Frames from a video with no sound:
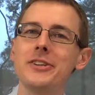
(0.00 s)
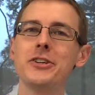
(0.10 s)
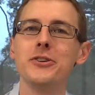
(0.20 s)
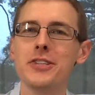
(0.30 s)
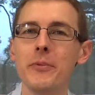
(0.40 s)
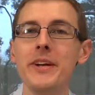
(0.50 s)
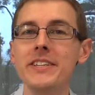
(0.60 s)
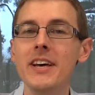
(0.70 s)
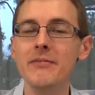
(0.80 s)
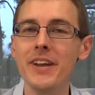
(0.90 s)
issues that we
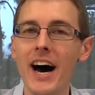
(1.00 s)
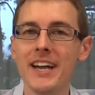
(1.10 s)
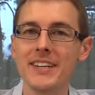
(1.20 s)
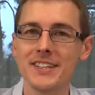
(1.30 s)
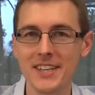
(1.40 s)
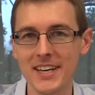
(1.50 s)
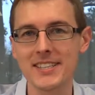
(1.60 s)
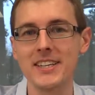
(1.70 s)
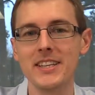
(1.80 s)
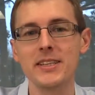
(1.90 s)
have not
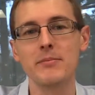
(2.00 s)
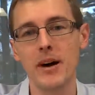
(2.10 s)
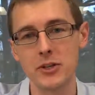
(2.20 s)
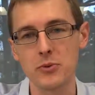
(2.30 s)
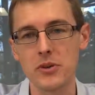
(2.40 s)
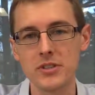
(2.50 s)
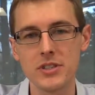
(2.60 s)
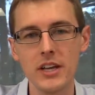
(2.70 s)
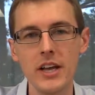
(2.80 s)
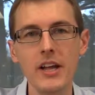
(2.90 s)
discussed in these modules.